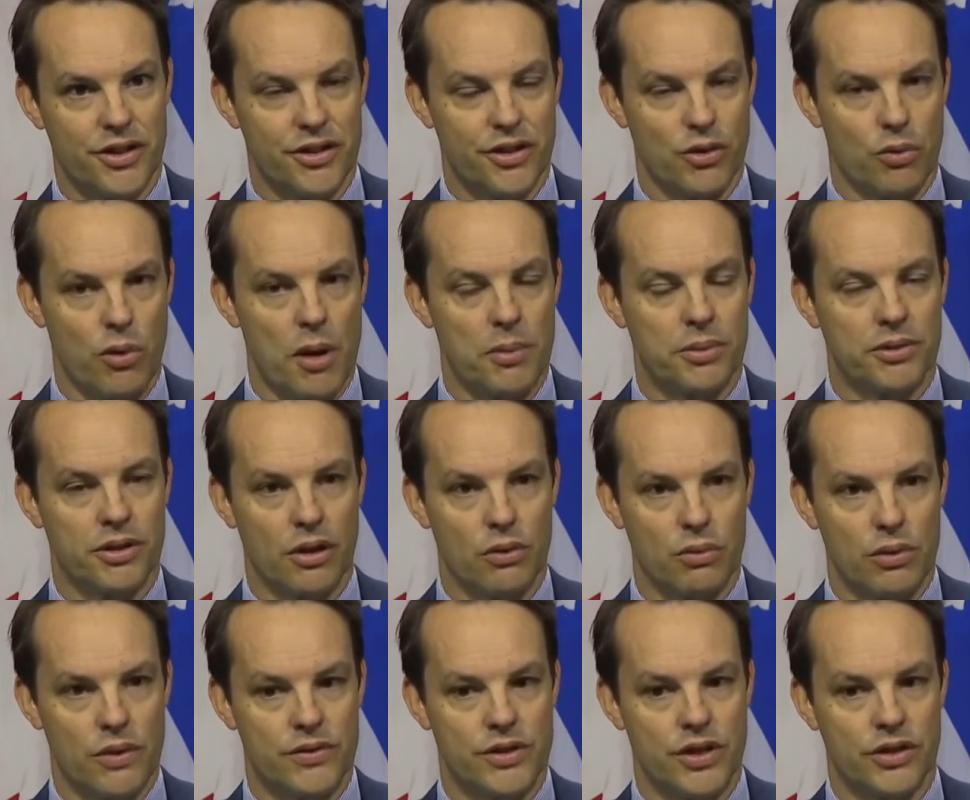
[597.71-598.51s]
website
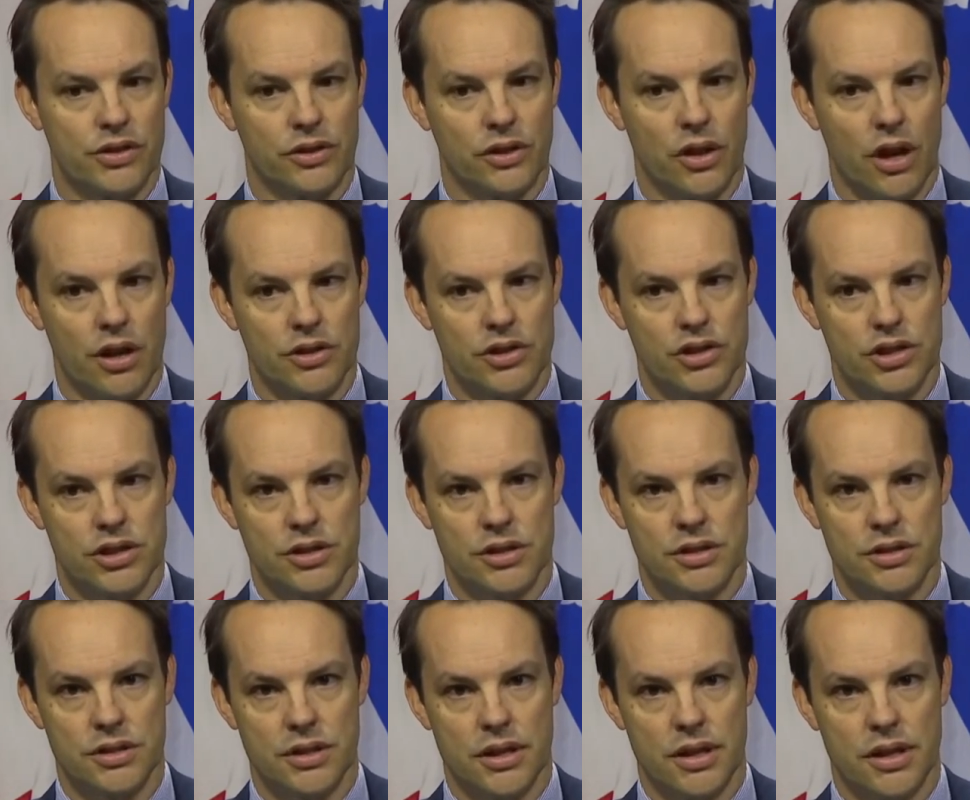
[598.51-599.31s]
we've just
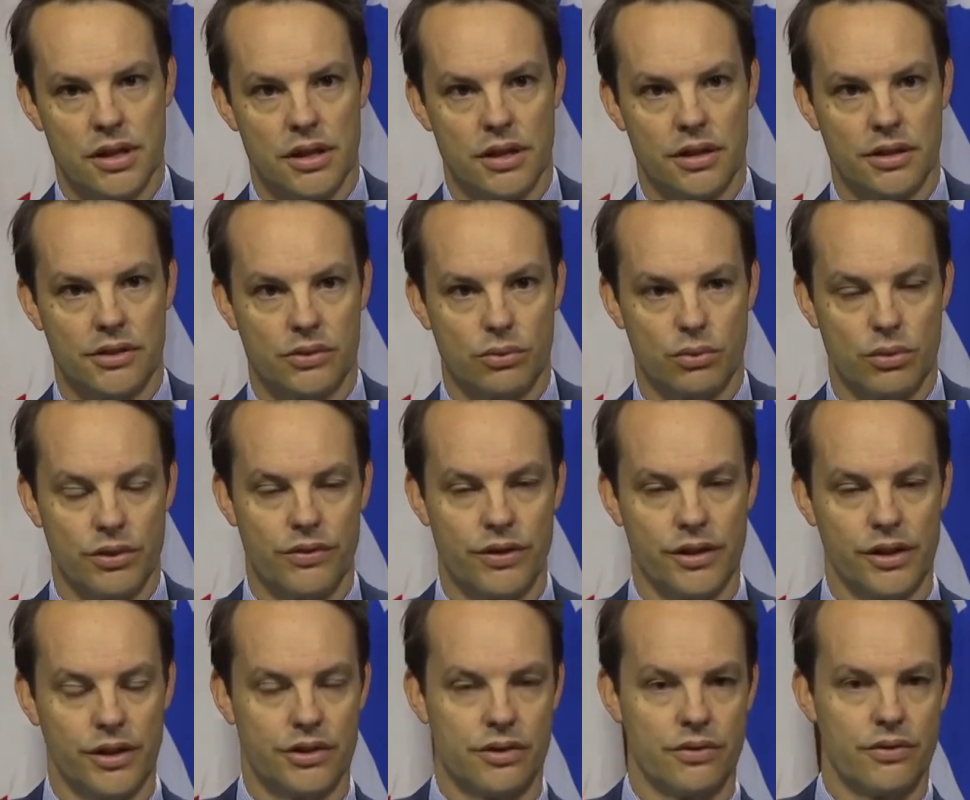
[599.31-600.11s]
launched. We
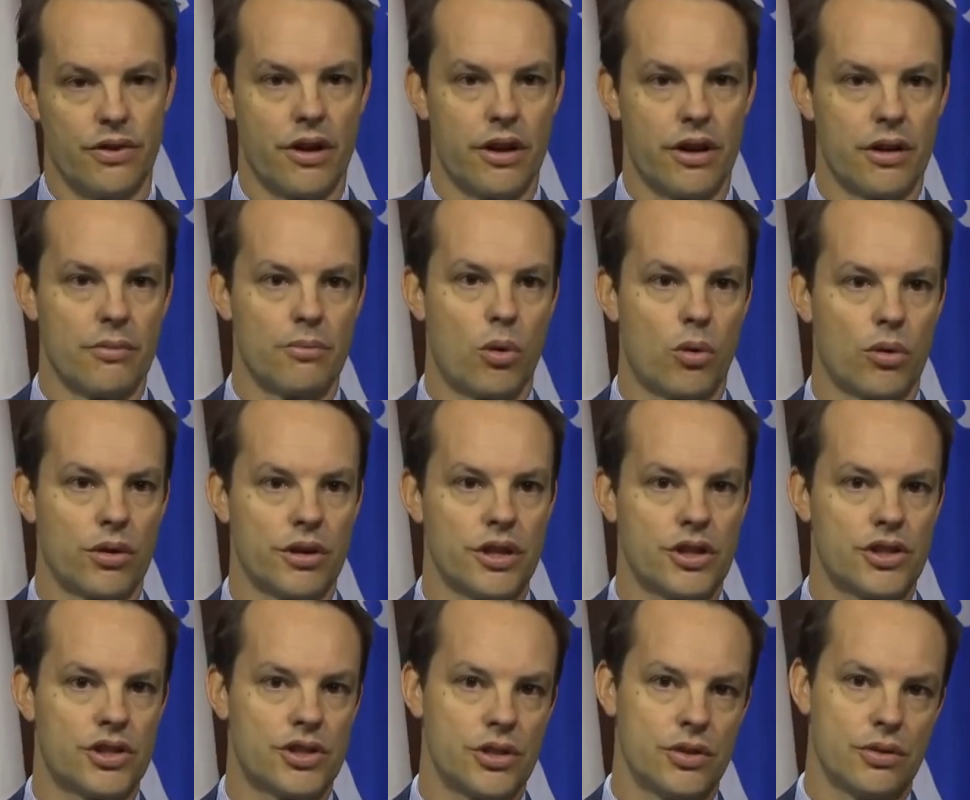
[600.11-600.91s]
feel it's a very important
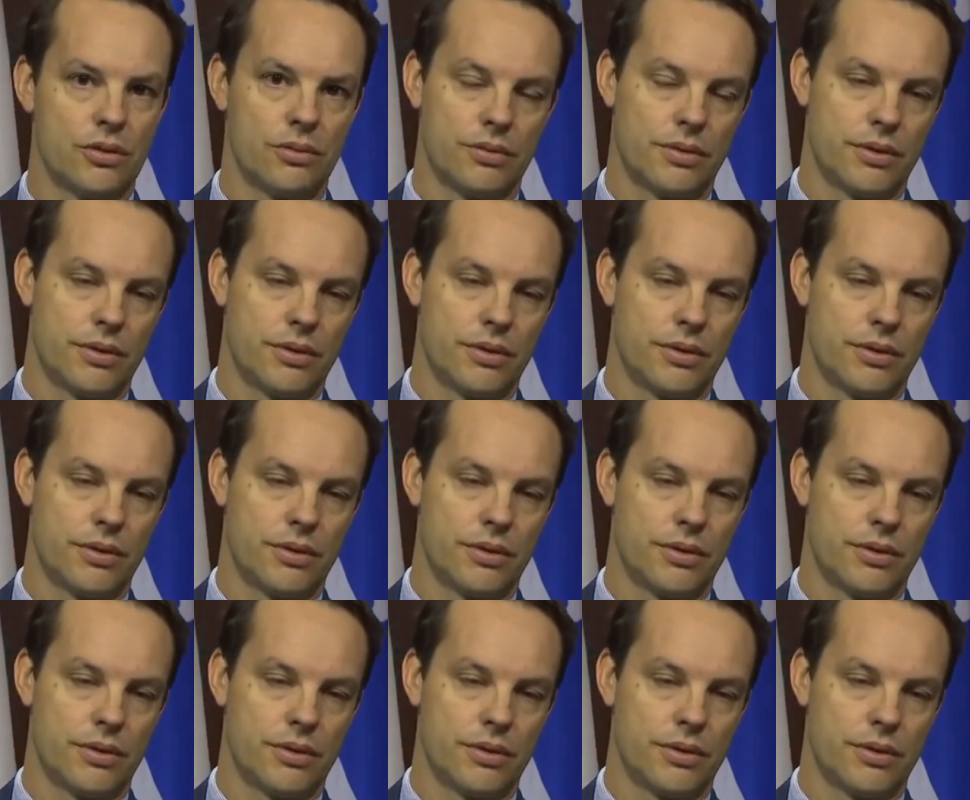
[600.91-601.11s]
issue.